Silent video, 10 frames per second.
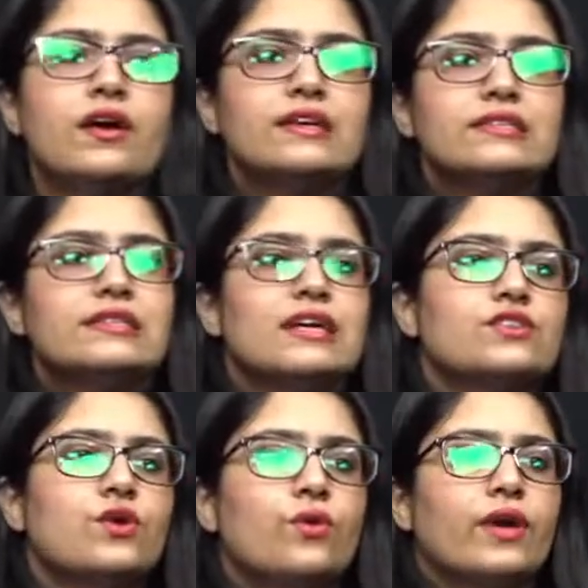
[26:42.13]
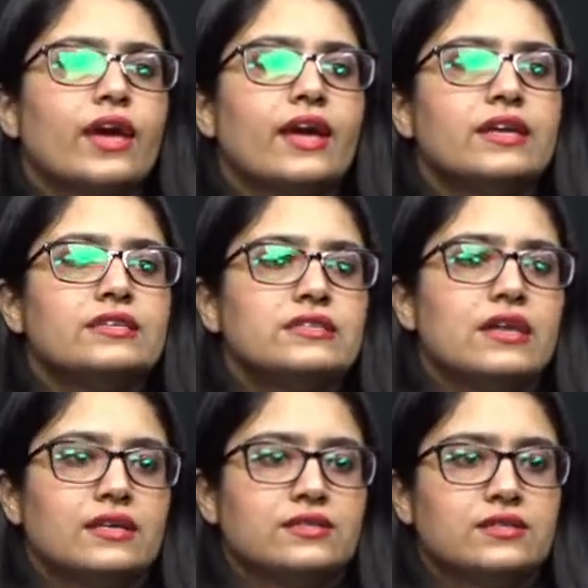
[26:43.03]
Is that okay? Is
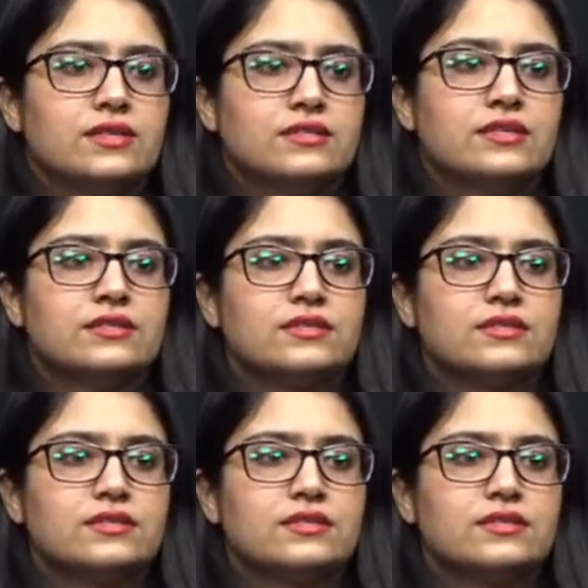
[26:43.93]
that